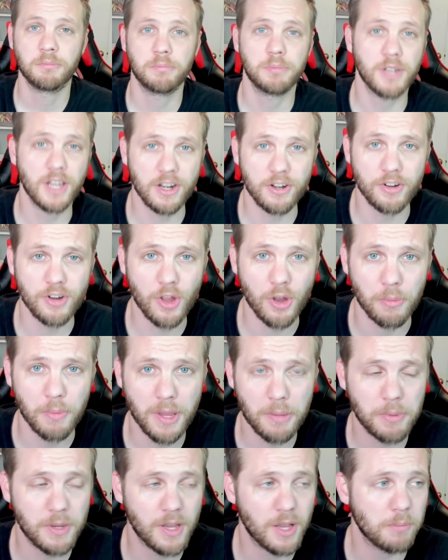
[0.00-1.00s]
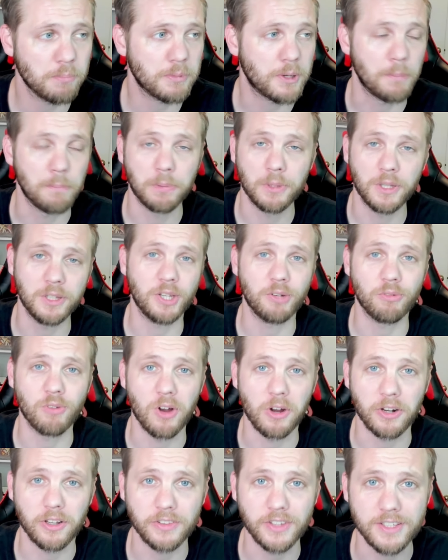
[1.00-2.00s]
But I don't know, maybe I'm completely
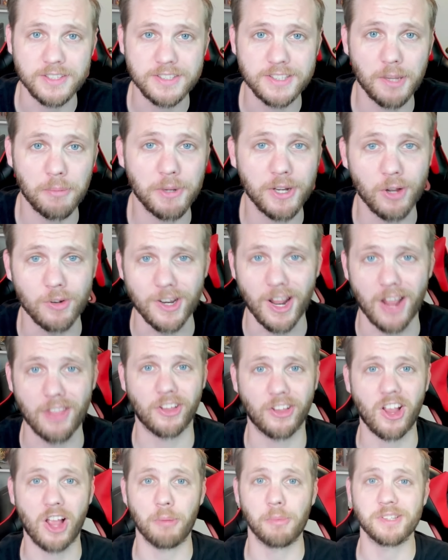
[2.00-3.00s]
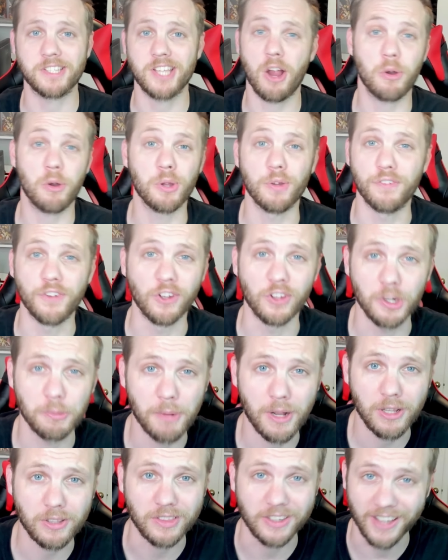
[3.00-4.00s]
wrong on this. Let me know down in the comments. How are you feeling
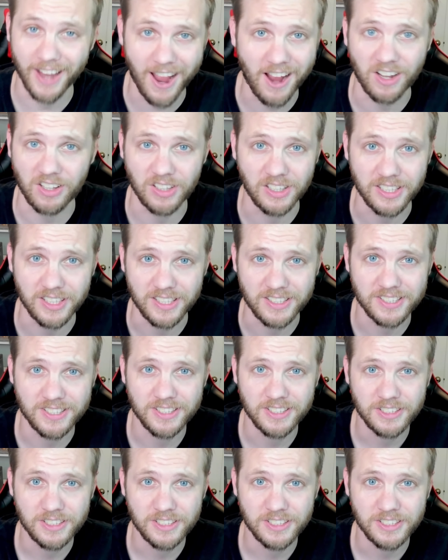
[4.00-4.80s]
about The Acolyte?